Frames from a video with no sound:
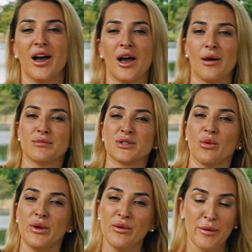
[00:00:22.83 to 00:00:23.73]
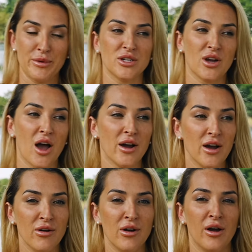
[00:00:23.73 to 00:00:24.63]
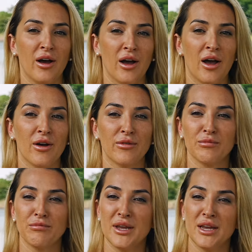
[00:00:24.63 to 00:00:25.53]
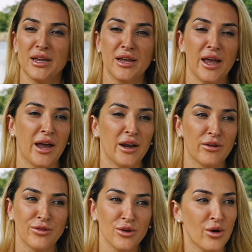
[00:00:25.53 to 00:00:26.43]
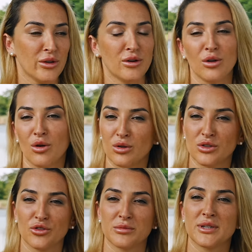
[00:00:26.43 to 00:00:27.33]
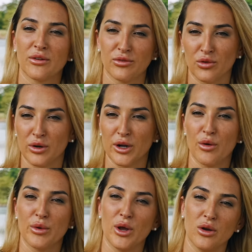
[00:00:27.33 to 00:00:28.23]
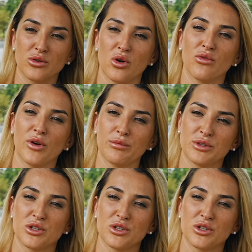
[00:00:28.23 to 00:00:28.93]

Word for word: Um, so we were up in Chicago. Uh, me and a few other locals from South Florida, we all drove up to